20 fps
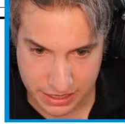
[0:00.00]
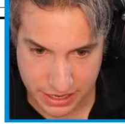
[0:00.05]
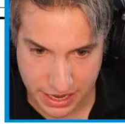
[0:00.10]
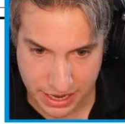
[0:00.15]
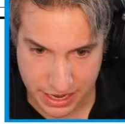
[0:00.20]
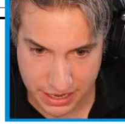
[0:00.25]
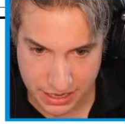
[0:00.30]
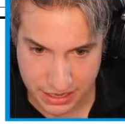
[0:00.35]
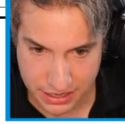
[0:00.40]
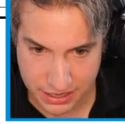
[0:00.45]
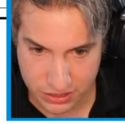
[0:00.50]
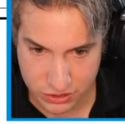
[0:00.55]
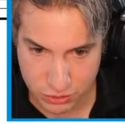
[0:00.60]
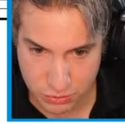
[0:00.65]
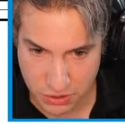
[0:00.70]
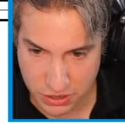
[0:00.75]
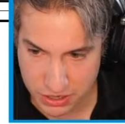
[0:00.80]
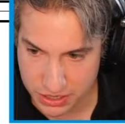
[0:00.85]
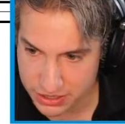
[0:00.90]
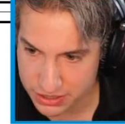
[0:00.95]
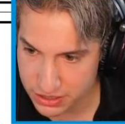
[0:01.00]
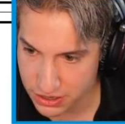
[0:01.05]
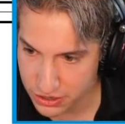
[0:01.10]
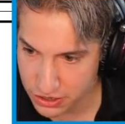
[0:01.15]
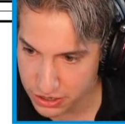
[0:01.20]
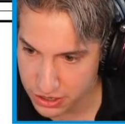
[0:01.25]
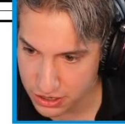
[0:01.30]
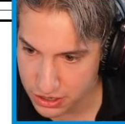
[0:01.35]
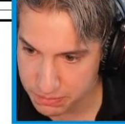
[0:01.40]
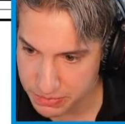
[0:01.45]
And this one is
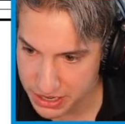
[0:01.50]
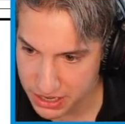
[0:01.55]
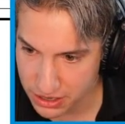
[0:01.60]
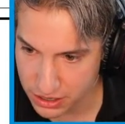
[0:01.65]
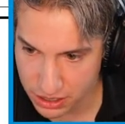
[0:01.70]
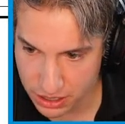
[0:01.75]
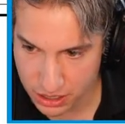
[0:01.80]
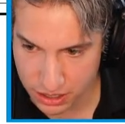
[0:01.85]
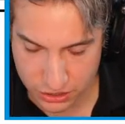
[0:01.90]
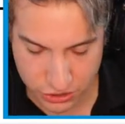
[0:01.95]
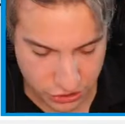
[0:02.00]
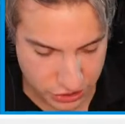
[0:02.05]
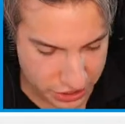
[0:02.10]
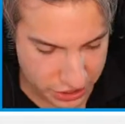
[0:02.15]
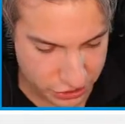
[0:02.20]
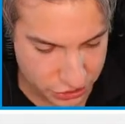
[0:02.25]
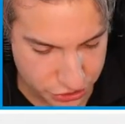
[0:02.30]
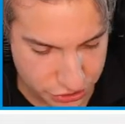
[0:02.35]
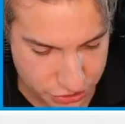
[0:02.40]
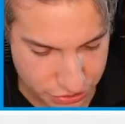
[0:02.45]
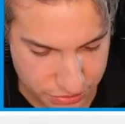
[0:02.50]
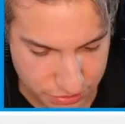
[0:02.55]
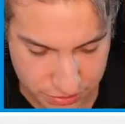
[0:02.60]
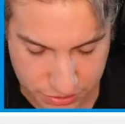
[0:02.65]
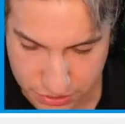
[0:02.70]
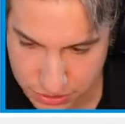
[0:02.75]
going to be called unit 2.